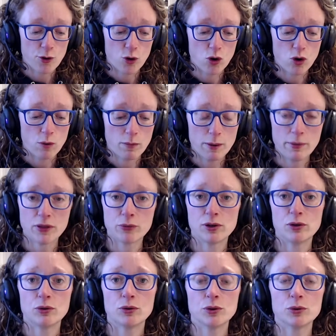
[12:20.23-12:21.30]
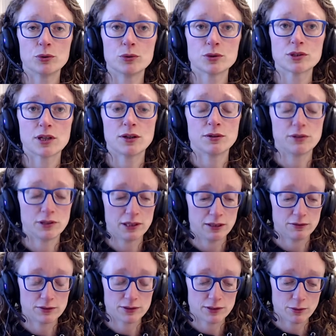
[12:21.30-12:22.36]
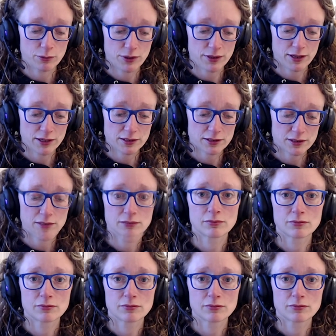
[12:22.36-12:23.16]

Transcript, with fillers: or my mother in law, who also lives with us.